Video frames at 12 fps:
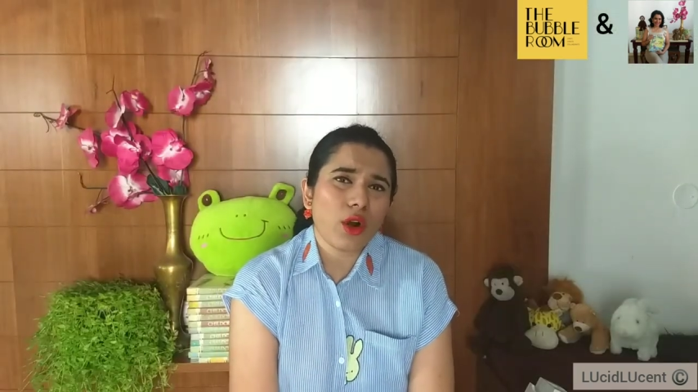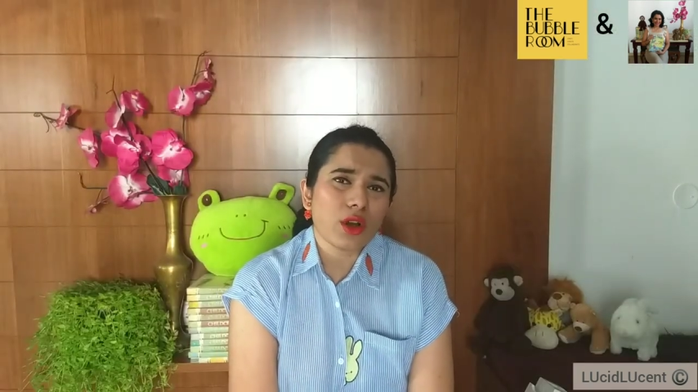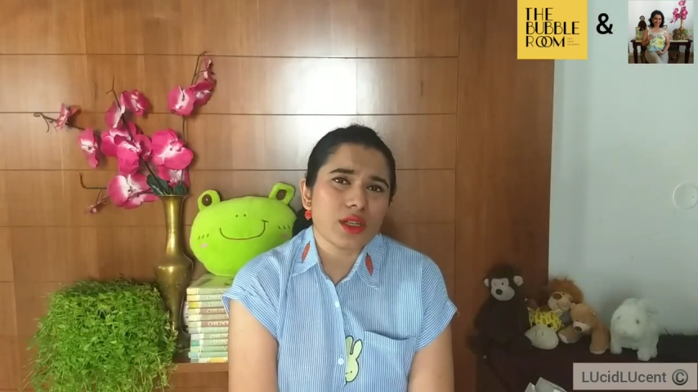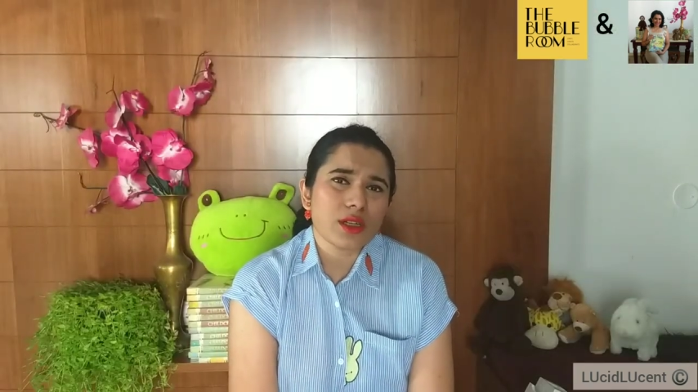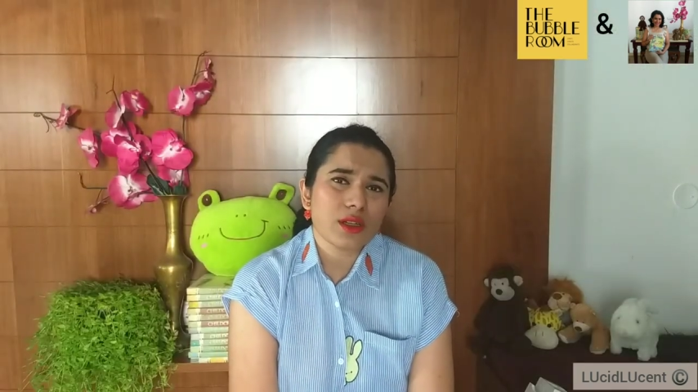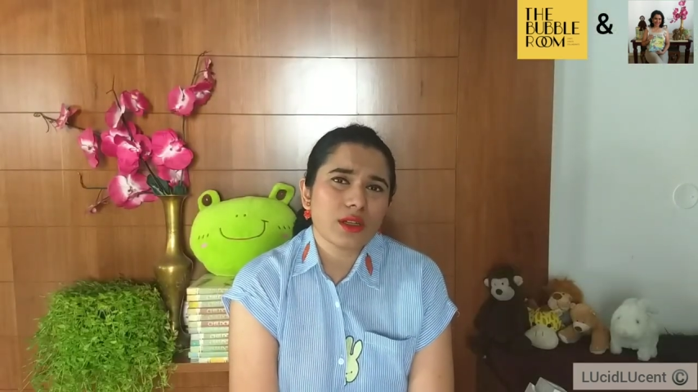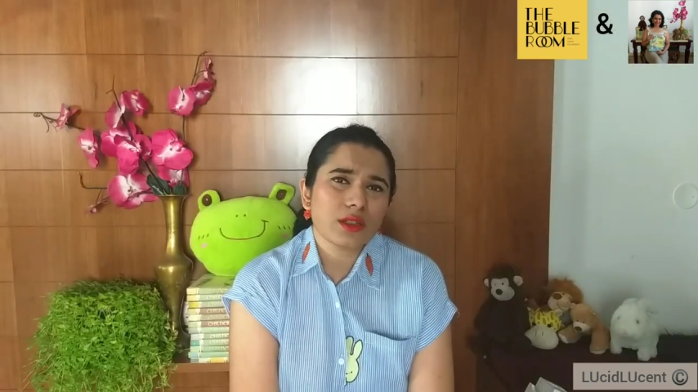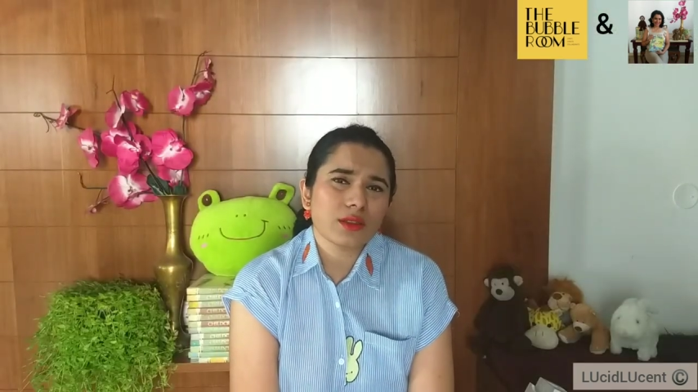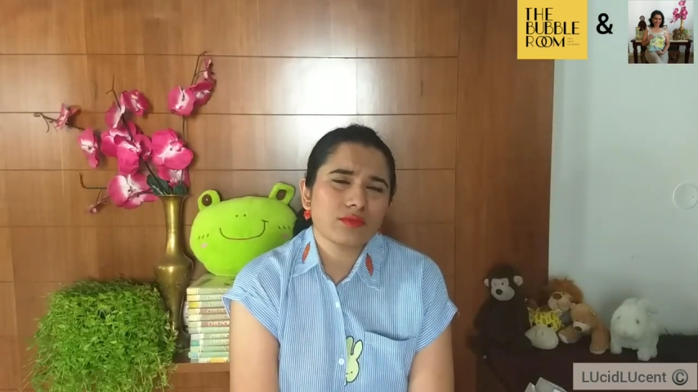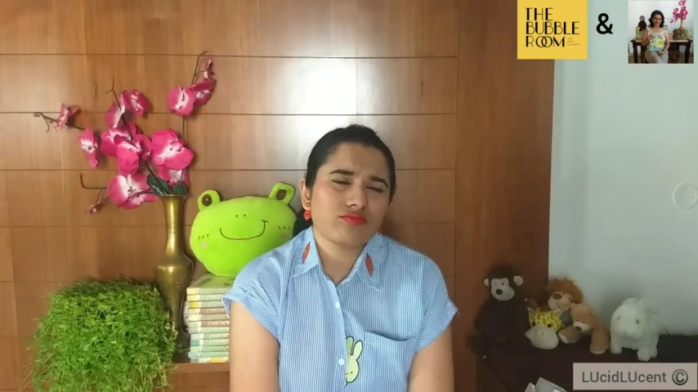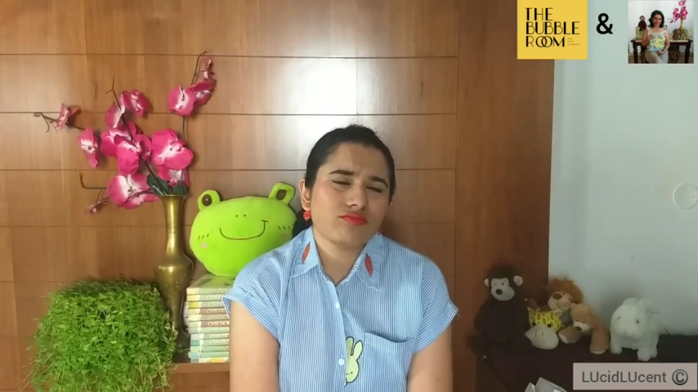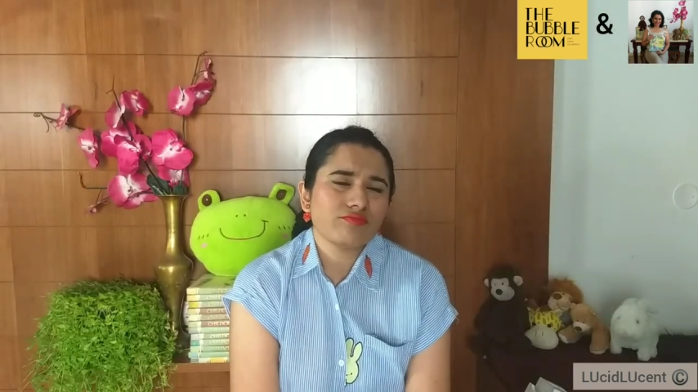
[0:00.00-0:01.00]
thought.
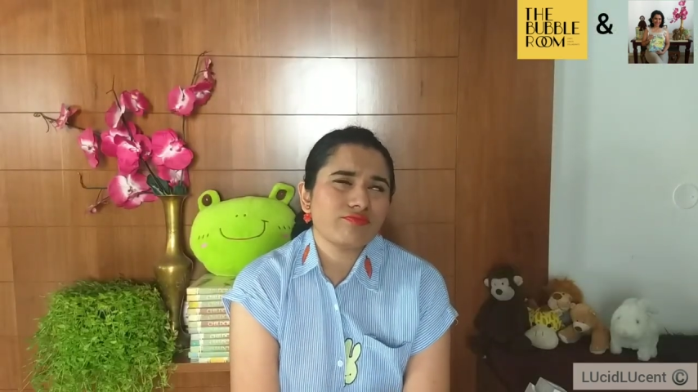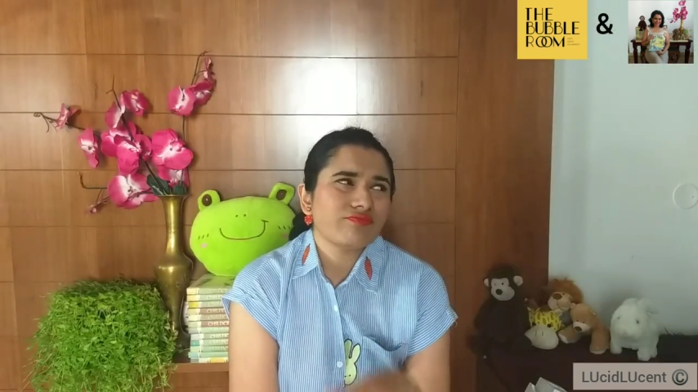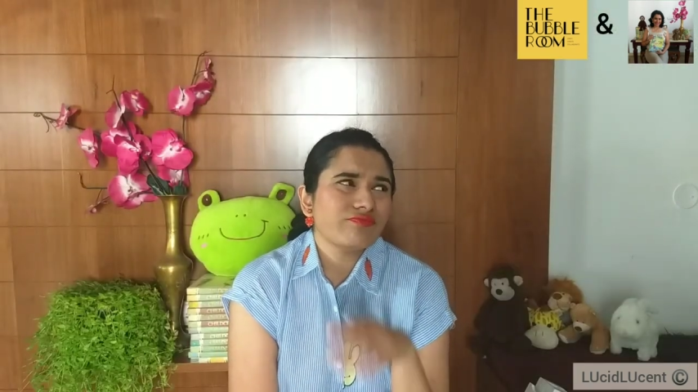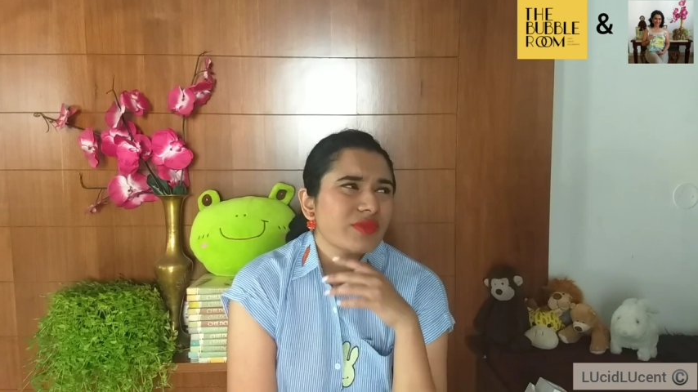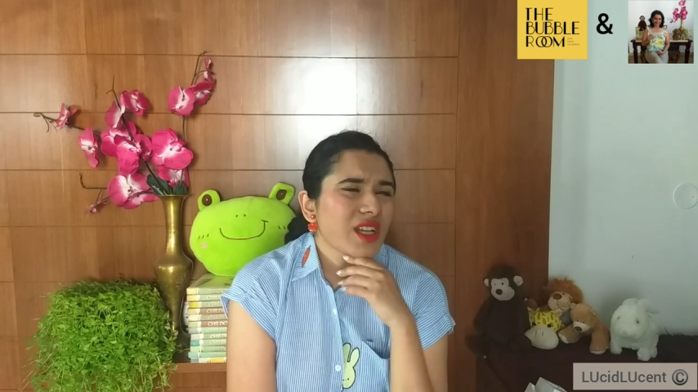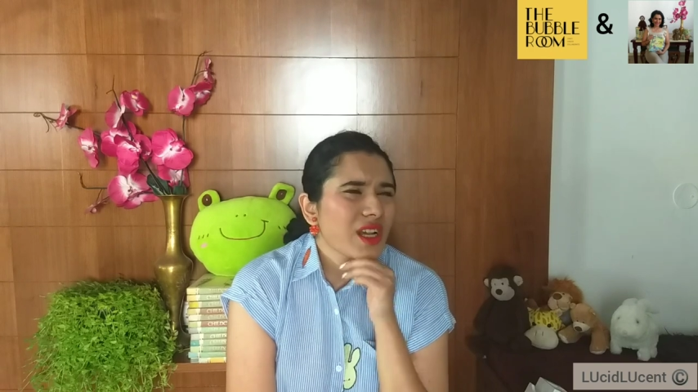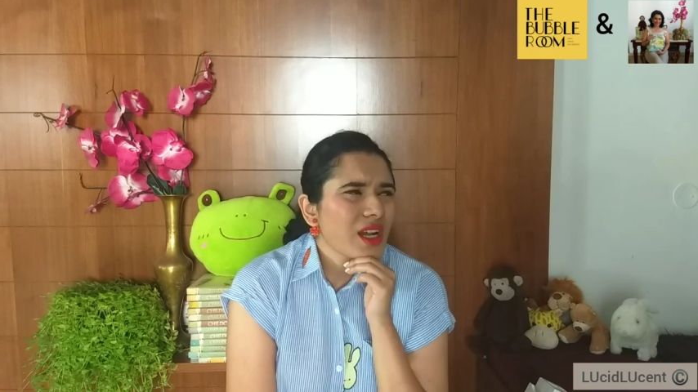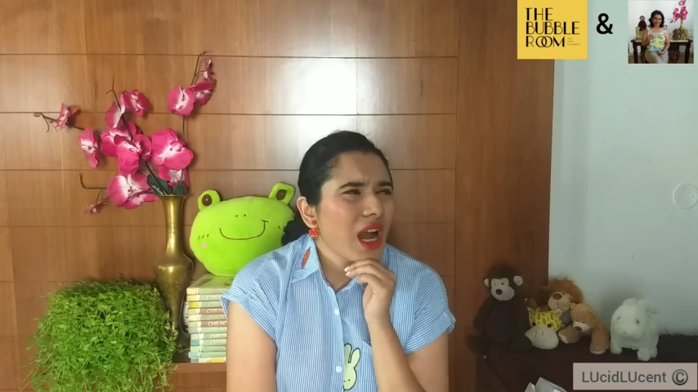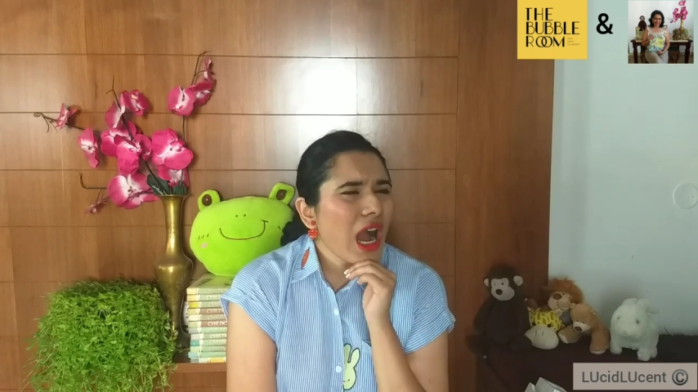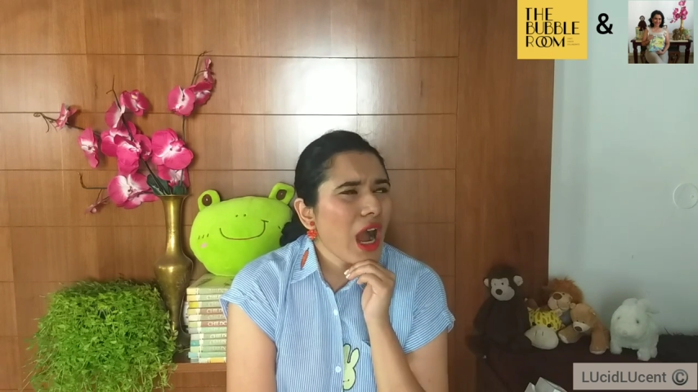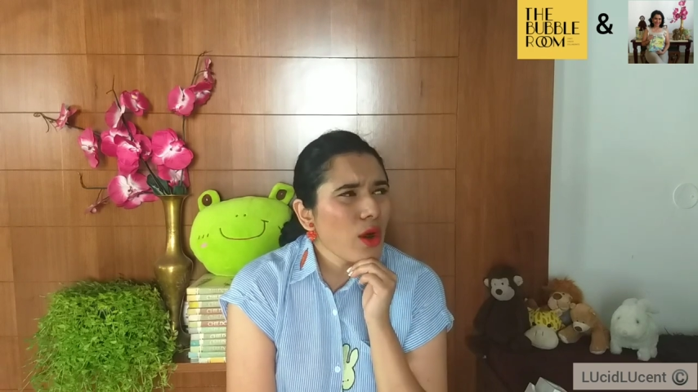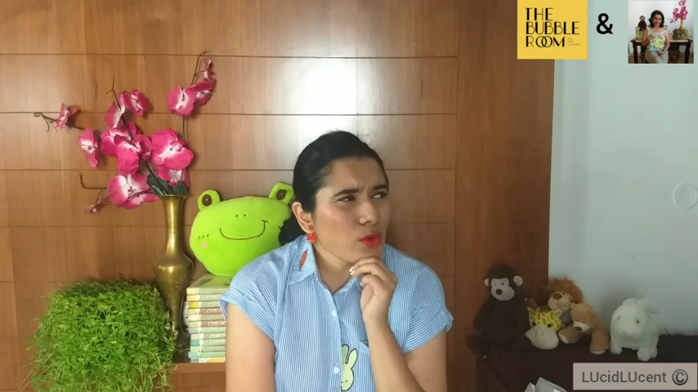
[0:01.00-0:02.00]
How